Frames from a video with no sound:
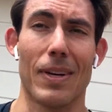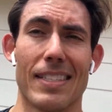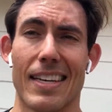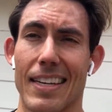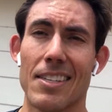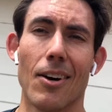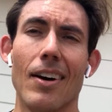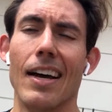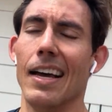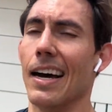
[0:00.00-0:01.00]
Wednesday.
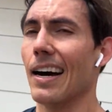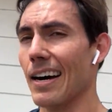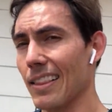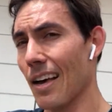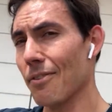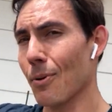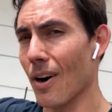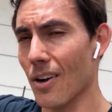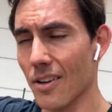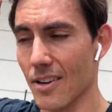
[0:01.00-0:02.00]
So love you
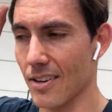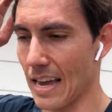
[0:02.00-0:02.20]
all.